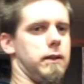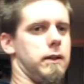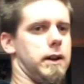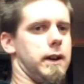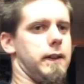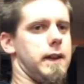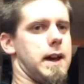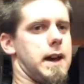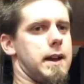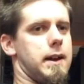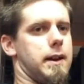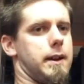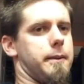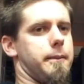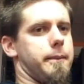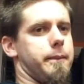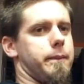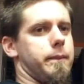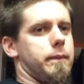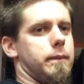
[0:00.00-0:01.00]
Line that
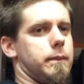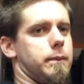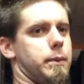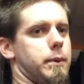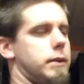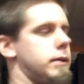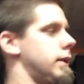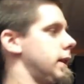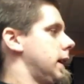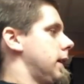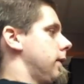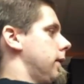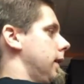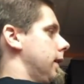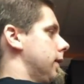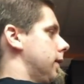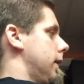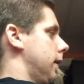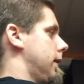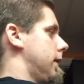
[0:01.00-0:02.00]
up. Put her
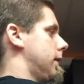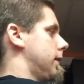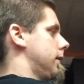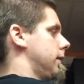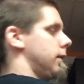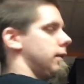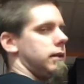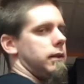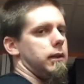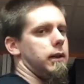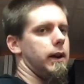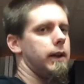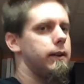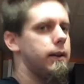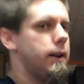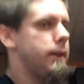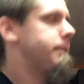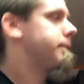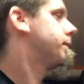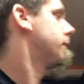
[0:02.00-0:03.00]
down like there.
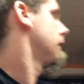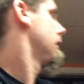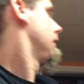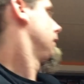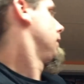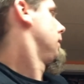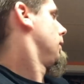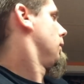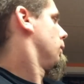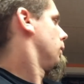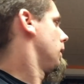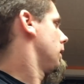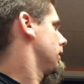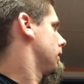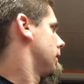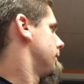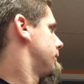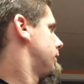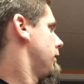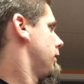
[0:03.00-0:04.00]
Lined up.
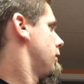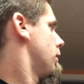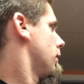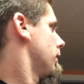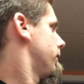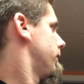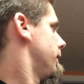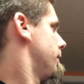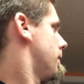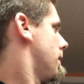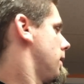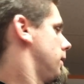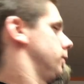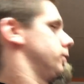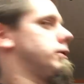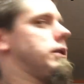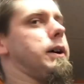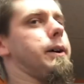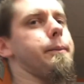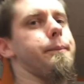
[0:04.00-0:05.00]
Welcome to the Northview
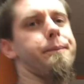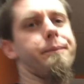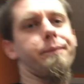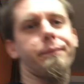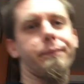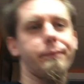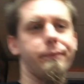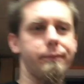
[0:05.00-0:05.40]
model shop.